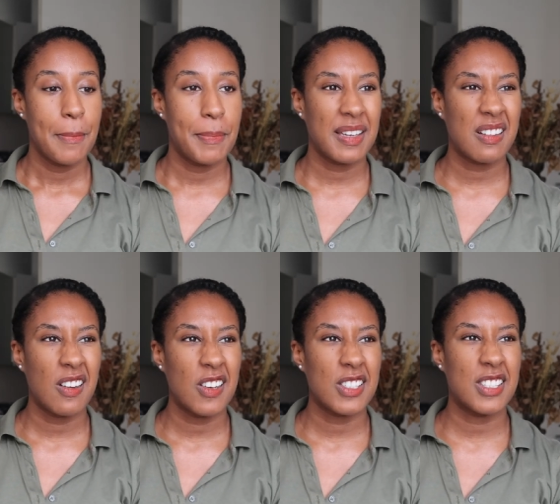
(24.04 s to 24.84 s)

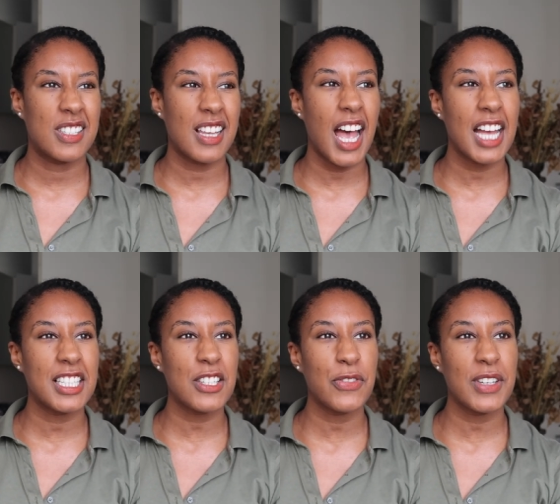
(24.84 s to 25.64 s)
because I
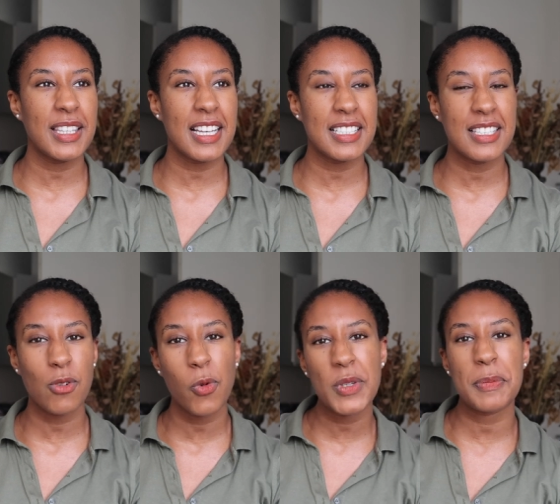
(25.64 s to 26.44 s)
just feel that it's
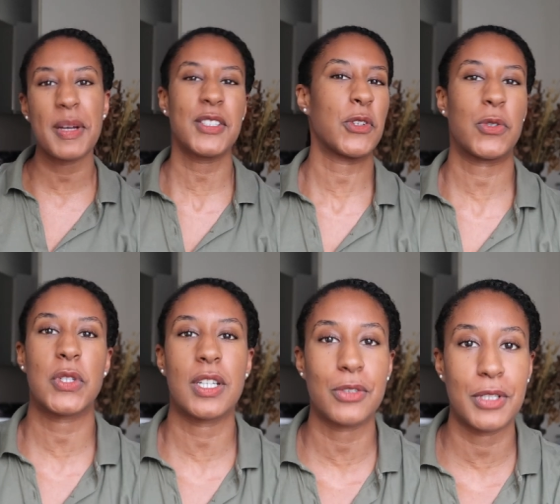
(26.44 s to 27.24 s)
always better to
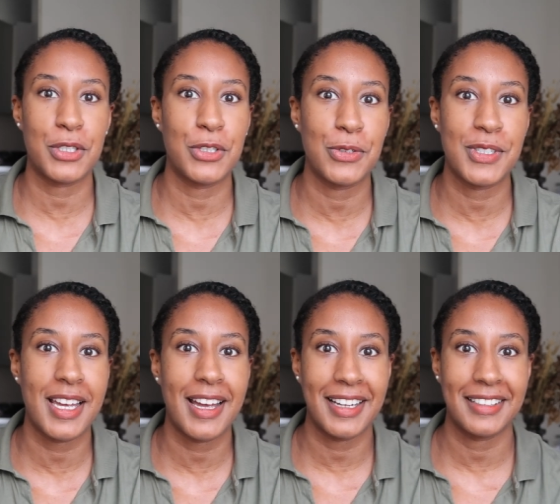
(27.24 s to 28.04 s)
start on a
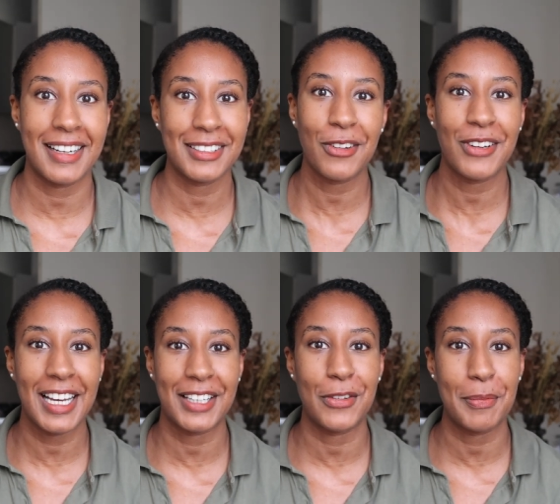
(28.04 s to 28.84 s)
Tuesday. I don't
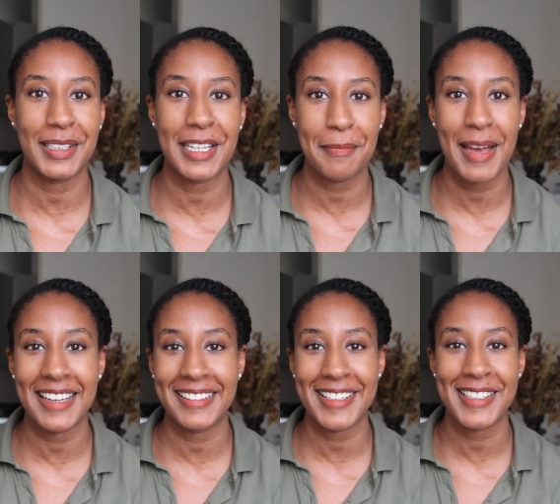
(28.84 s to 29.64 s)
like the Monday
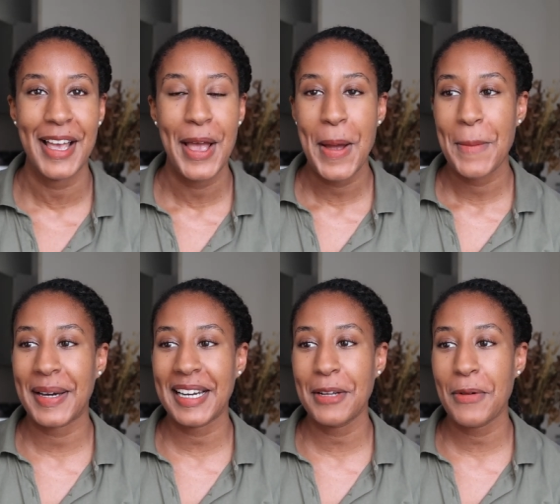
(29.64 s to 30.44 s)
madness.
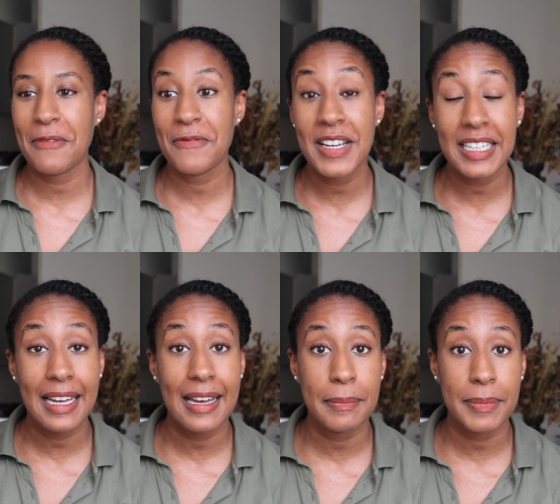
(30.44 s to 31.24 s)
But anyway, I'm very
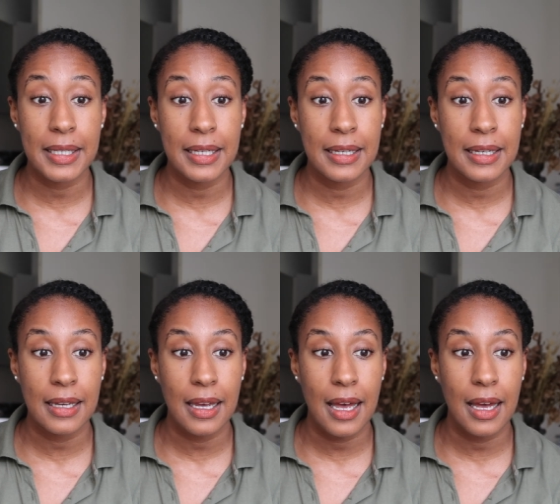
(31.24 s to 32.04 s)
happy.
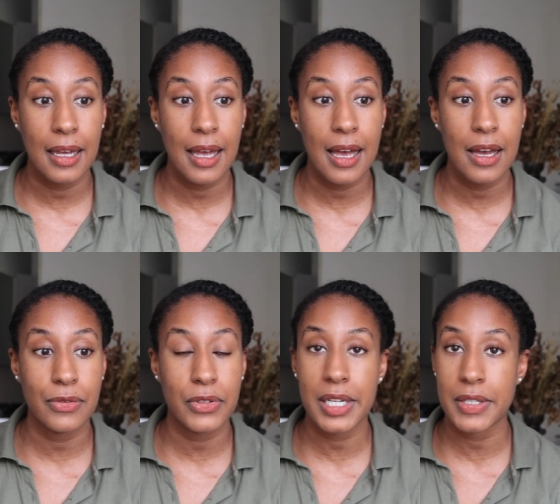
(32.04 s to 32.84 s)
I
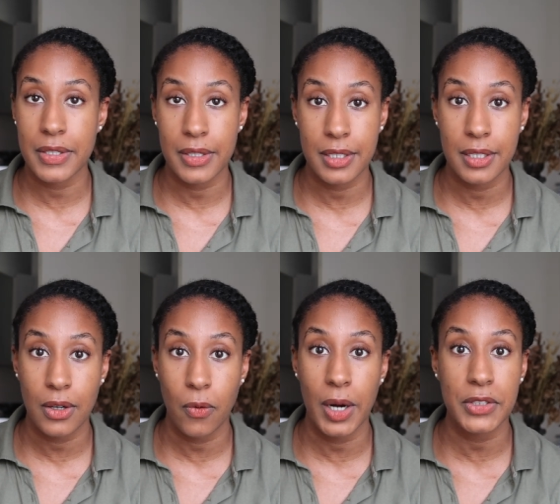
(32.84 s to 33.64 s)
have rested
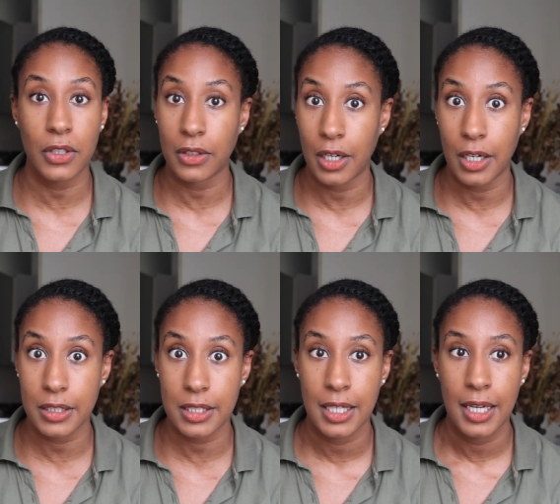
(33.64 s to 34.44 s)
quite a
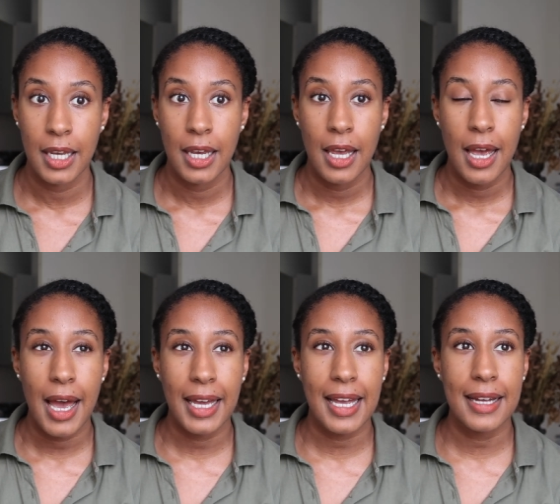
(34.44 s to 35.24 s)
lot.
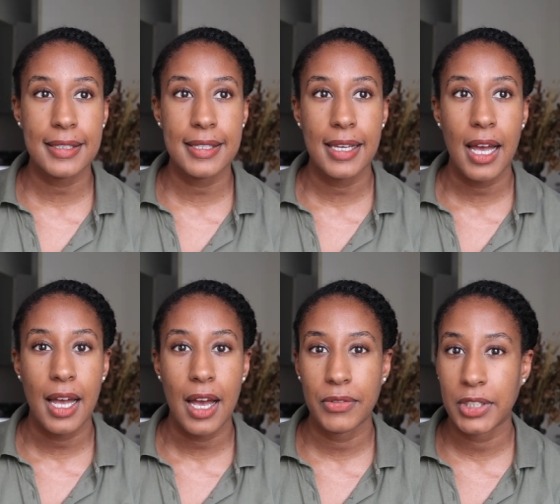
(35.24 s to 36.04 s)
I can't say I
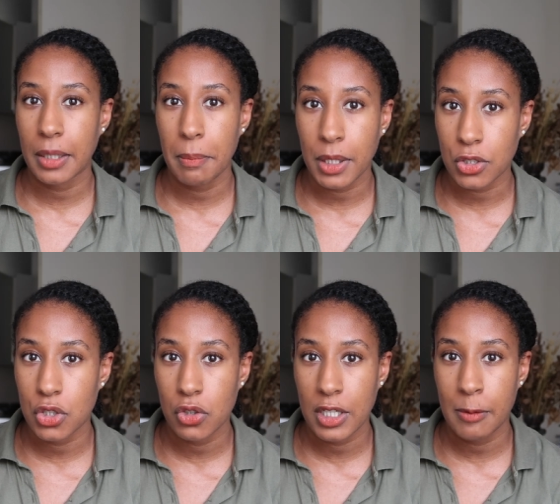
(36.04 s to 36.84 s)
have done
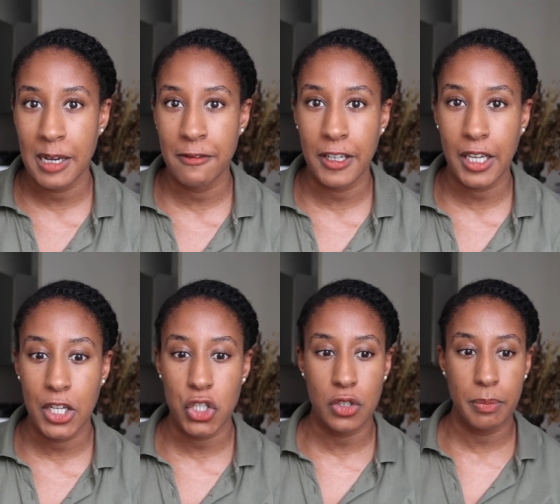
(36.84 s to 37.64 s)
much during my
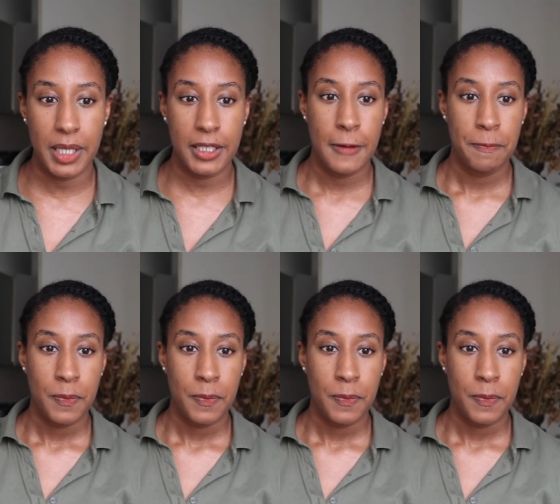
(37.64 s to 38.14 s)
vacation, but